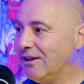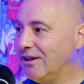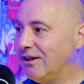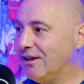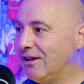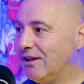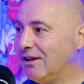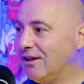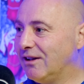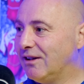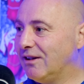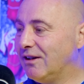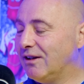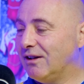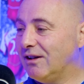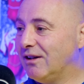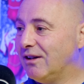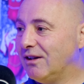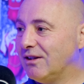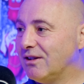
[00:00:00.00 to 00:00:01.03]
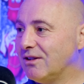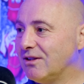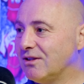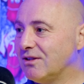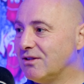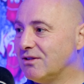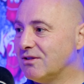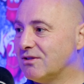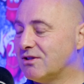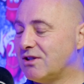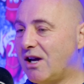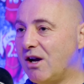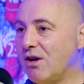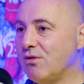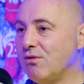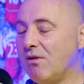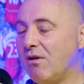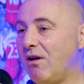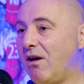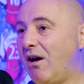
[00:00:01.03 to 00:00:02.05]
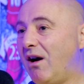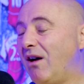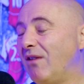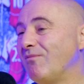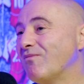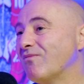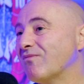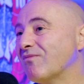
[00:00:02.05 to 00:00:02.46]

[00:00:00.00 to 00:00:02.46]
No, that is a fair point. Like so, uh,